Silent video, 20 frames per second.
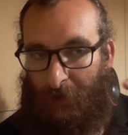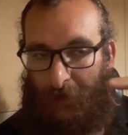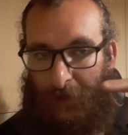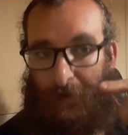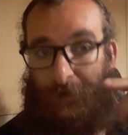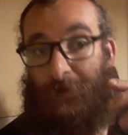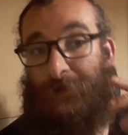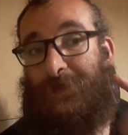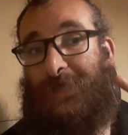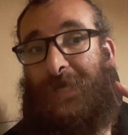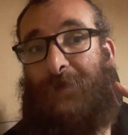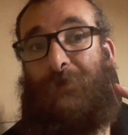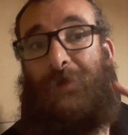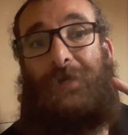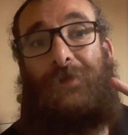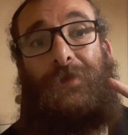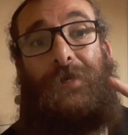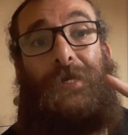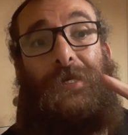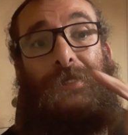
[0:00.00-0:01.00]
in the same way
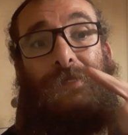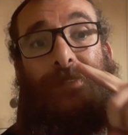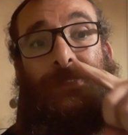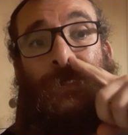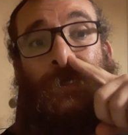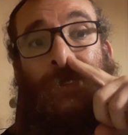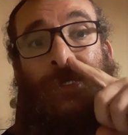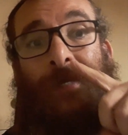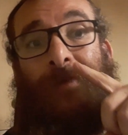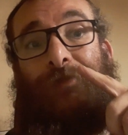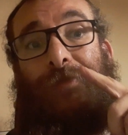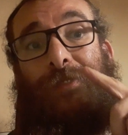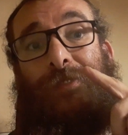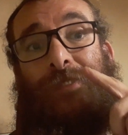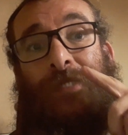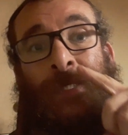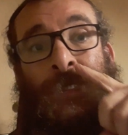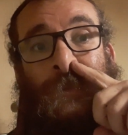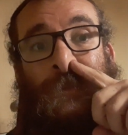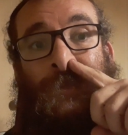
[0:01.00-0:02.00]
that I have to
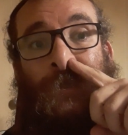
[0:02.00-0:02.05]
insert it